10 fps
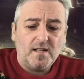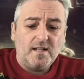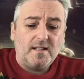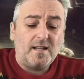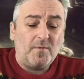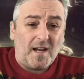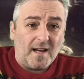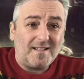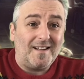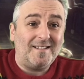Then we
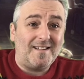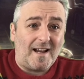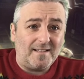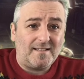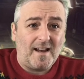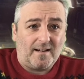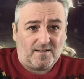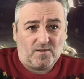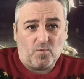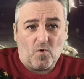had Nantek
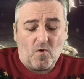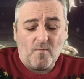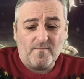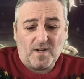Swarm,